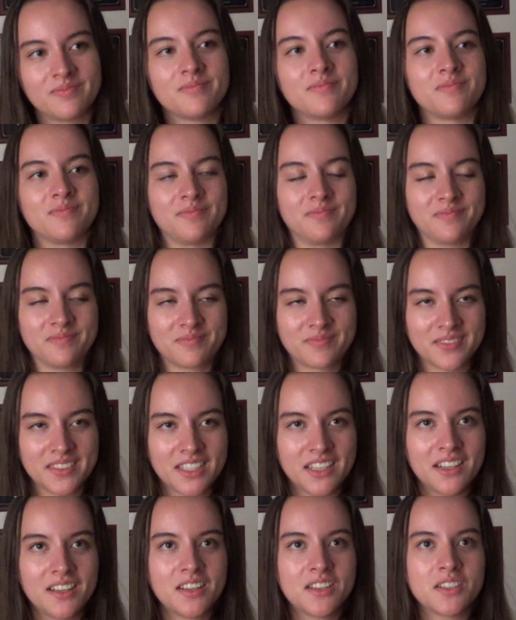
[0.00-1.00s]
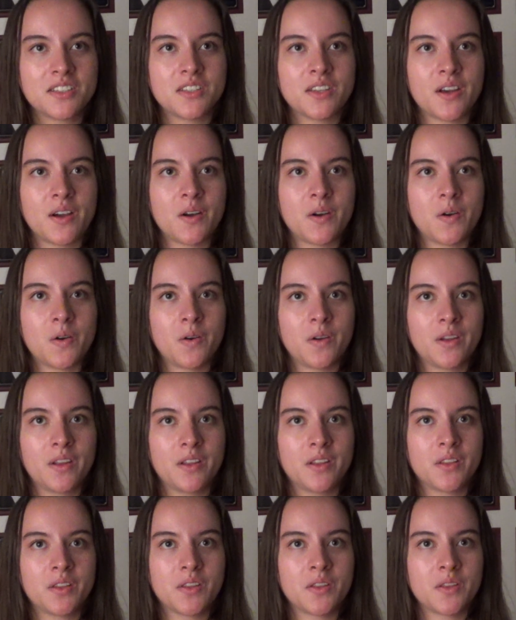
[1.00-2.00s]
Mm-hmm. So,
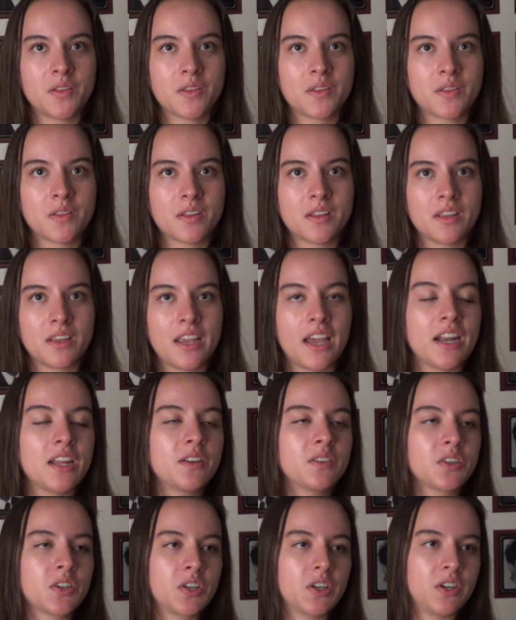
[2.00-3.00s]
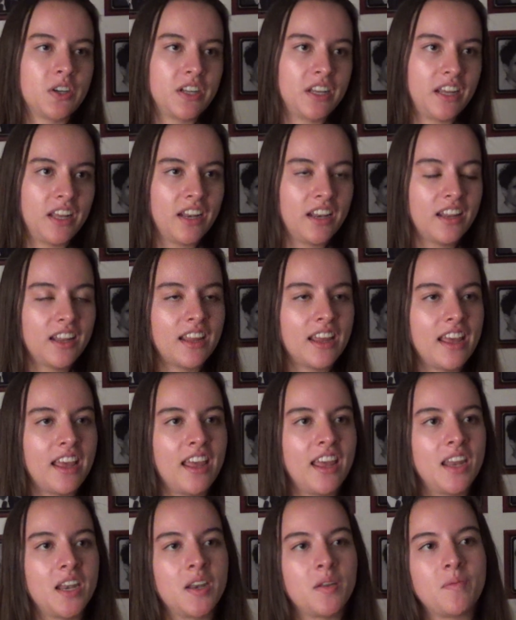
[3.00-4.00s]
getting recruited
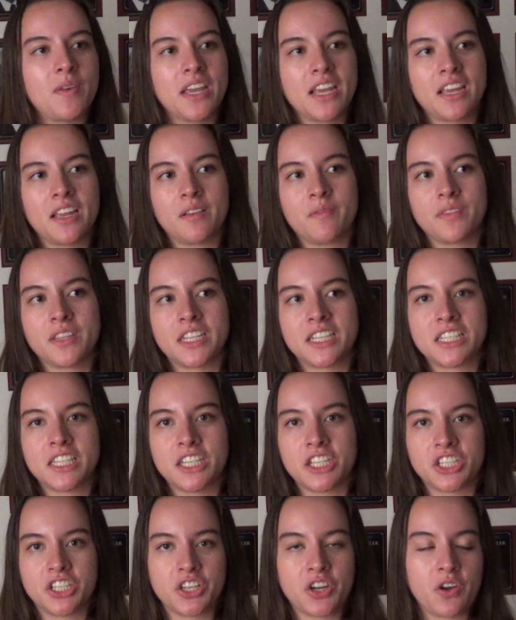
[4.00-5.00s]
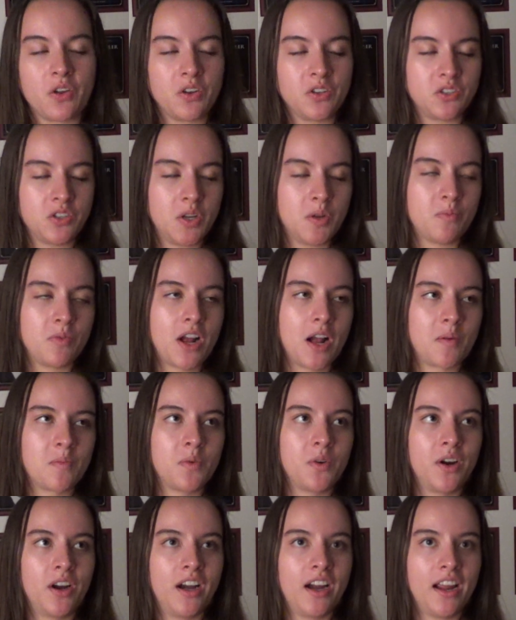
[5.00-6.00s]
and making the decision to go to SUNY
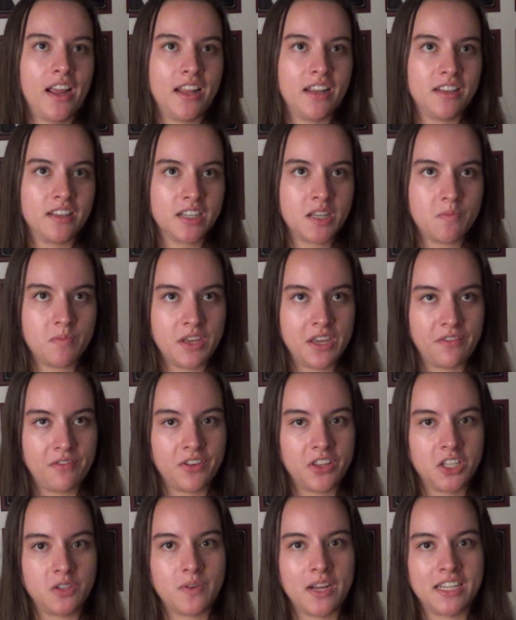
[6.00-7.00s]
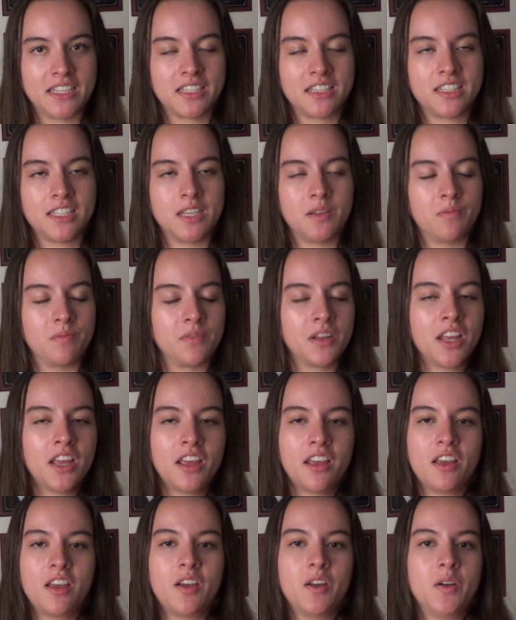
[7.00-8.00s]
Brockport and compete for the gymnastics team
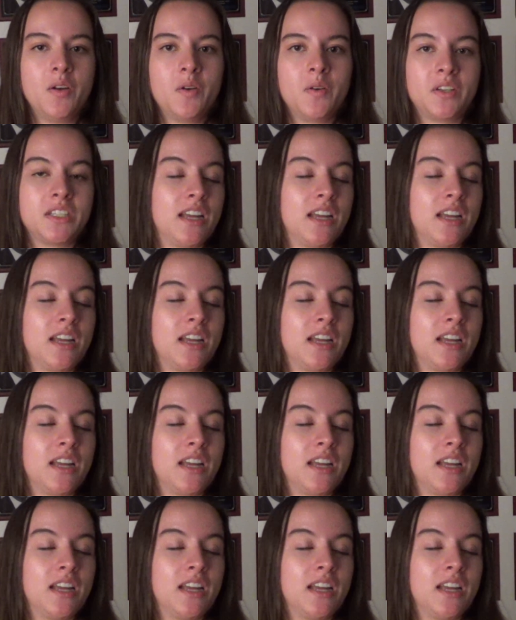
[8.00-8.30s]
was